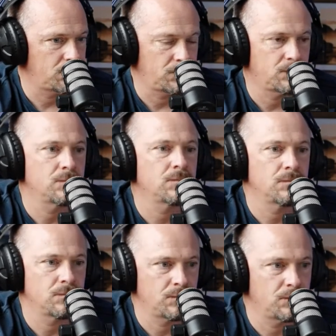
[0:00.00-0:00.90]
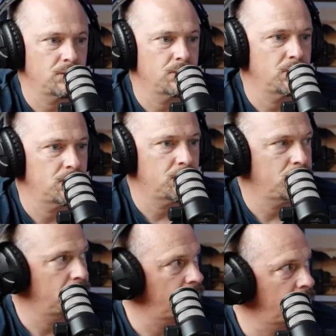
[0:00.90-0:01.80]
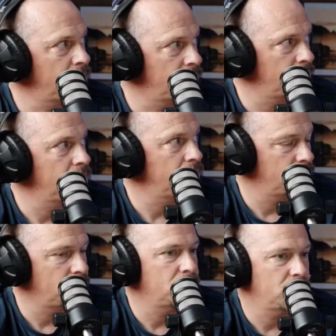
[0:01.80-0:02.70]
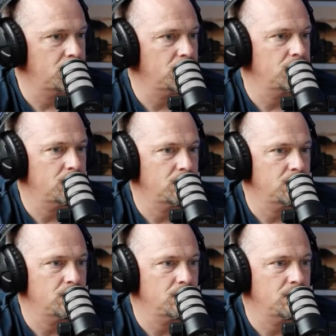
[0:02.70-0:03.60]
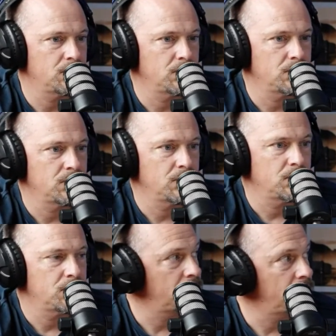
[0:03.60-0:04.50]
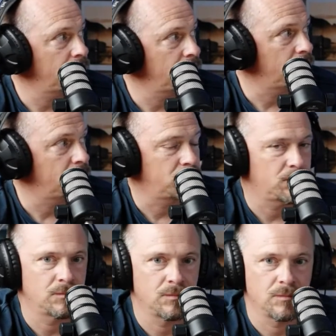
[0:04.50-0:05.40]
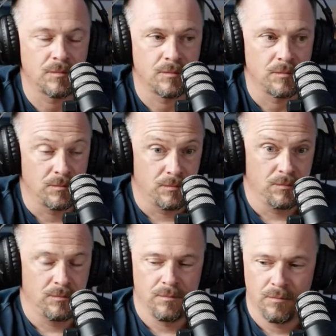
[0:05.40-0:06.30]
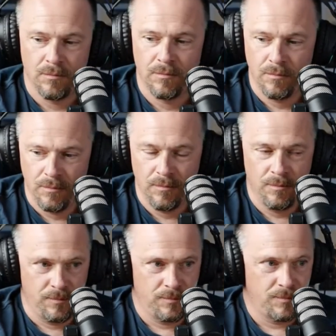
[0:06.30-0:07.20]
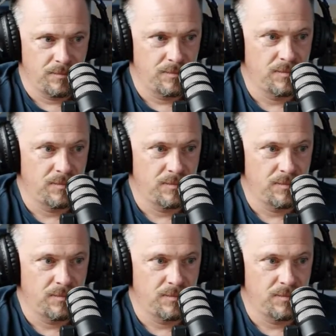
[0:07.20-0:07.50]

[no speech]